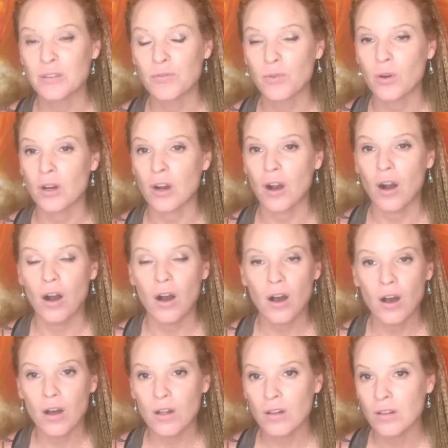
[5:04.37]
for
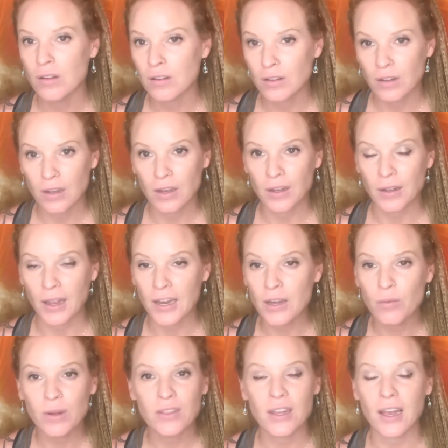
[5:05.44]
all, uh,
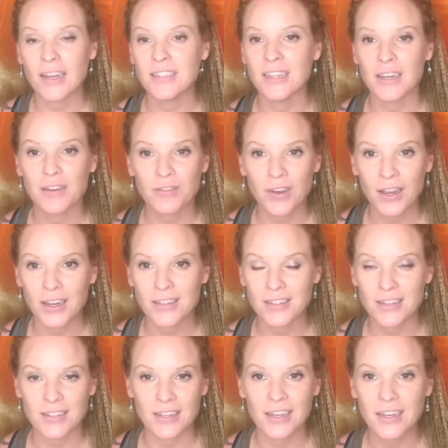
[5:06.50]
anyone that identifies
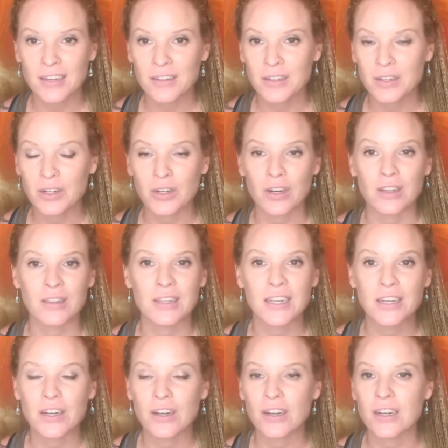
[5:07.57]
as a healer or a
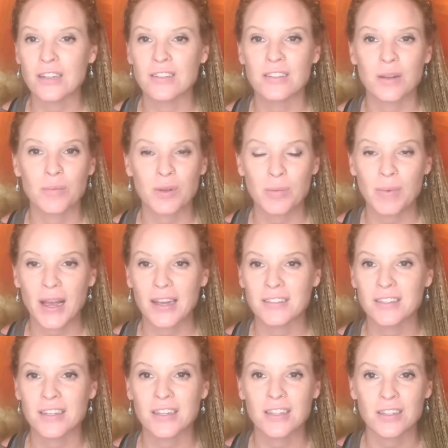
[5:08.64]
leader in some
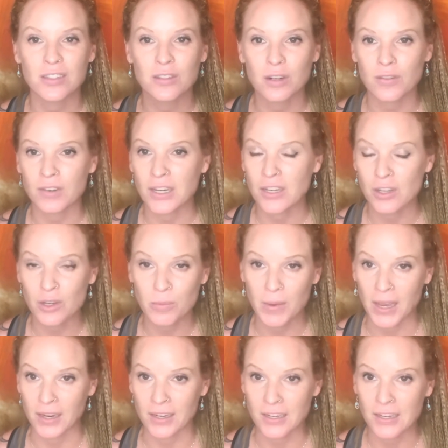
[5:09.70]
capacity that's serving
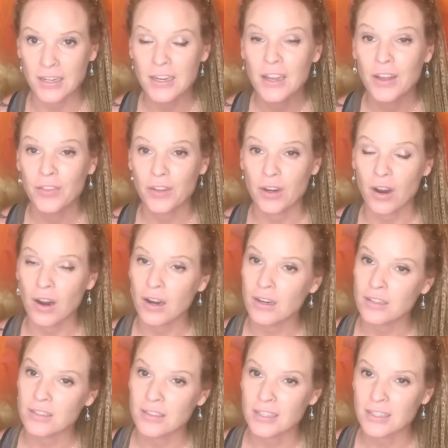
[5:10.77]
humanity. There are
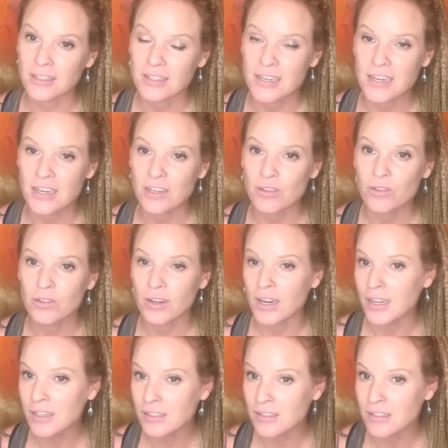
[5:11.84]
60 EU
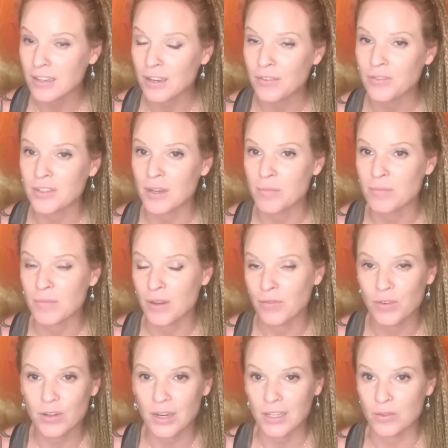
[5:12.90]
credits if some,
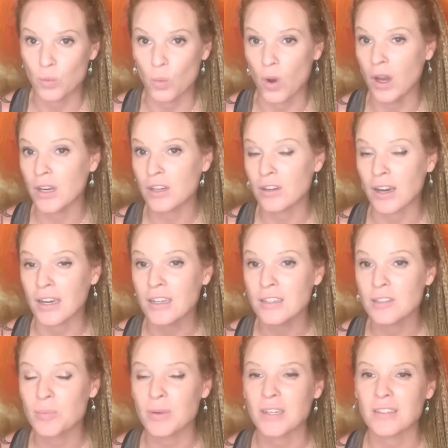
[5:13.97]
if you guys want
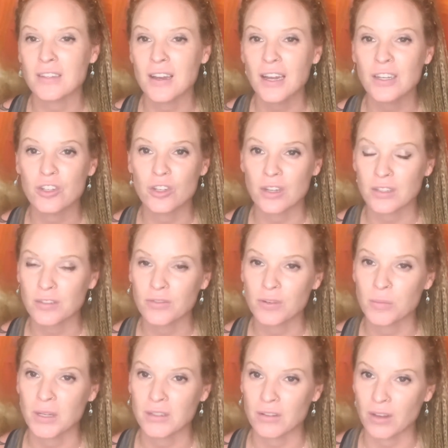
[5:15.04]
credits, but it's not just for
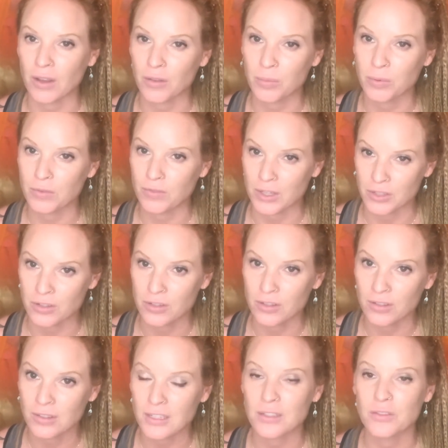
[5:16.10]
mental health
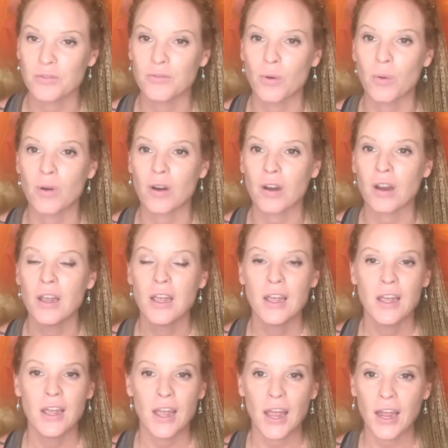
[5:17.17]
professionals. It's for
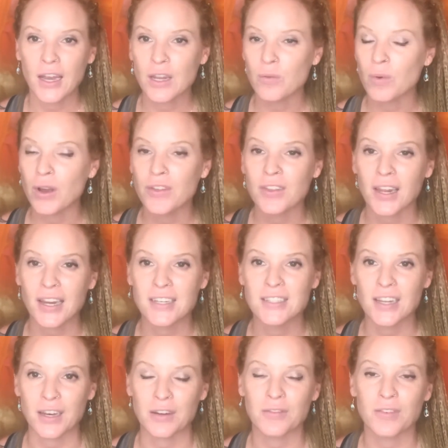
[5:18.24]
anyone that
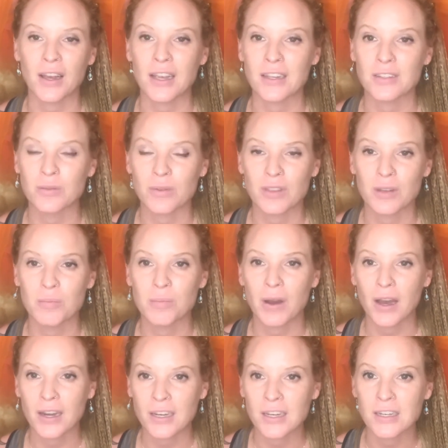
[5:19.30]
identifies with
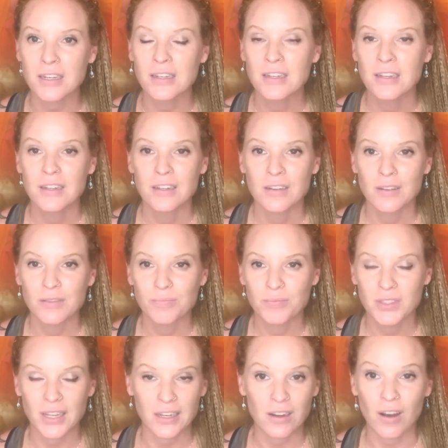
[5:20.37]
embodied
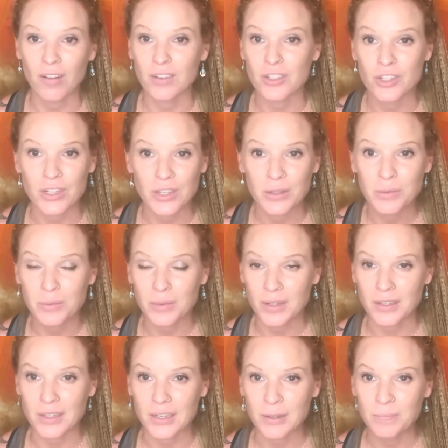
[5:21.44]
psychology,
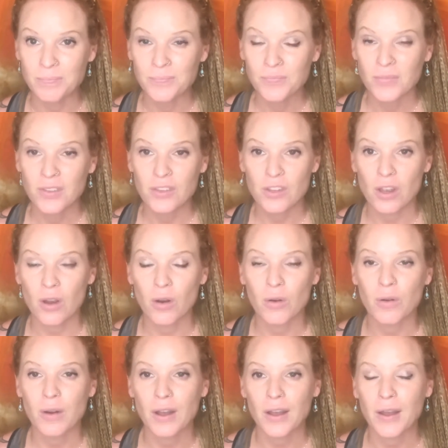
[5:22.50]
really.
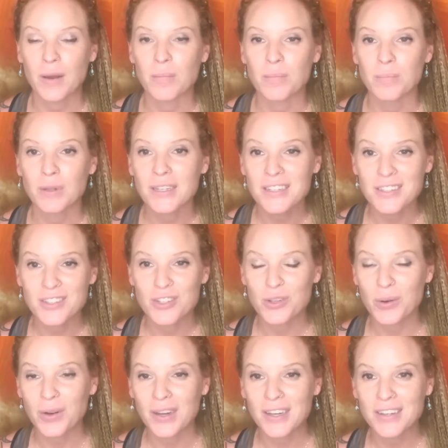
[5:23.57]
So um, please
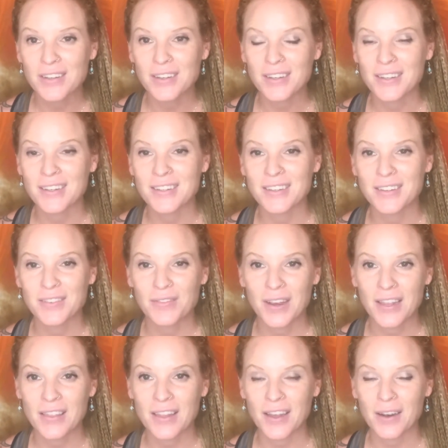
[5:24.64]
join. You can
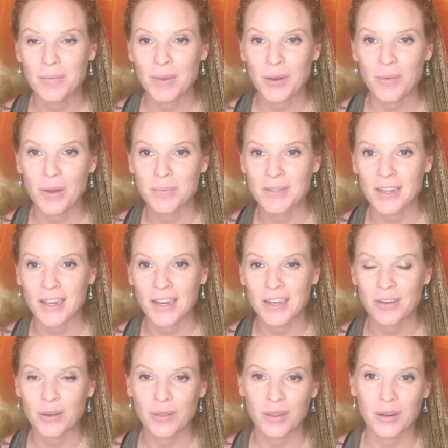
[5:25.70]
find that on my website,
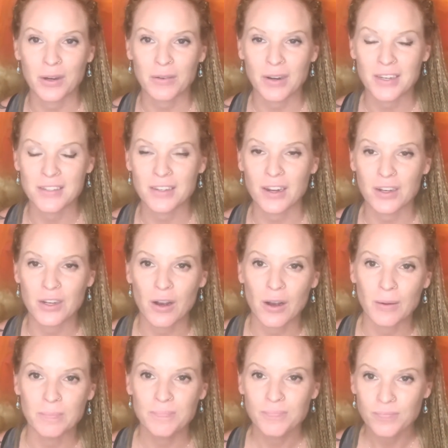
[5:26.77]

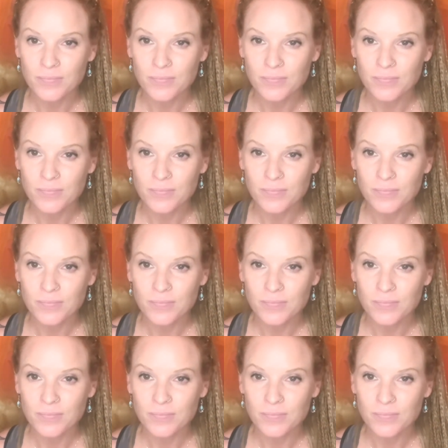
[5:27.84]
yotherarise.com.